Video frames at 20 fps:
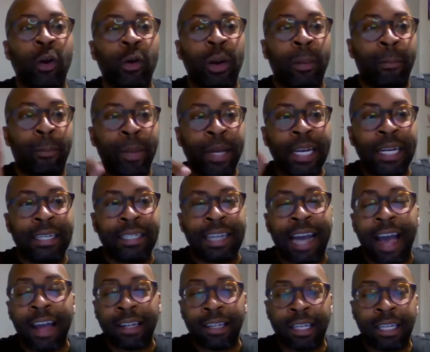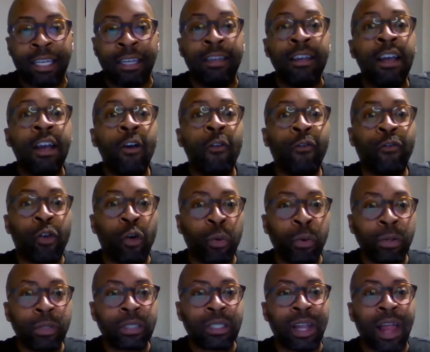go to
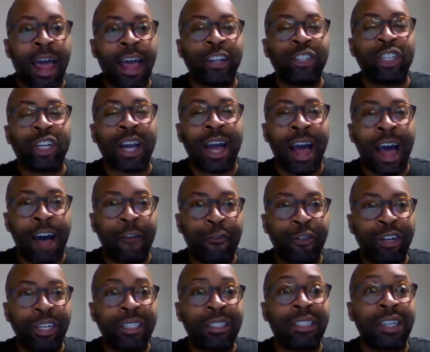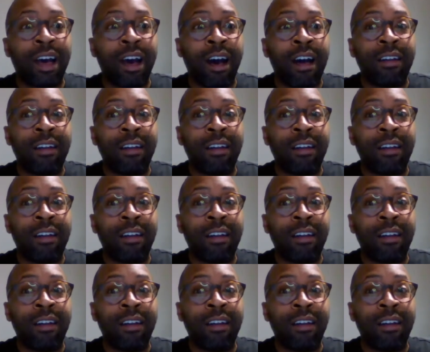bit.ly/confidence